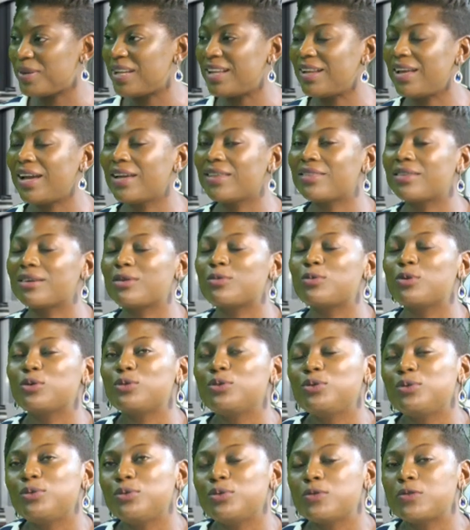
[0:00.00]
I like the quote
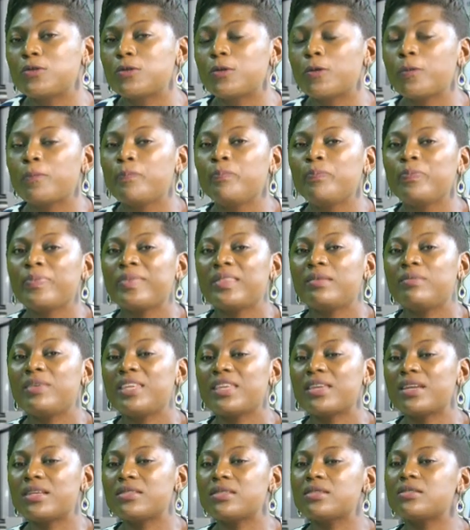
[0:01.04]
you used,
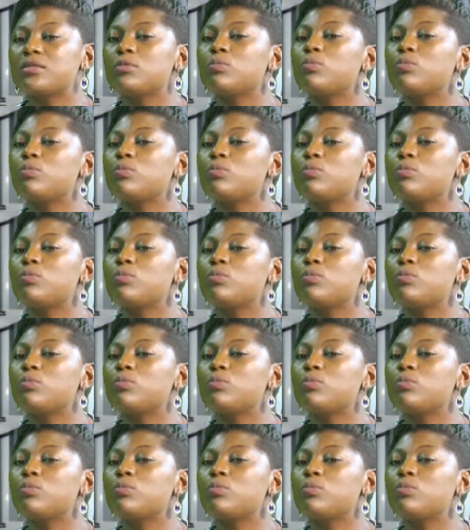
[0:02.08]
because it's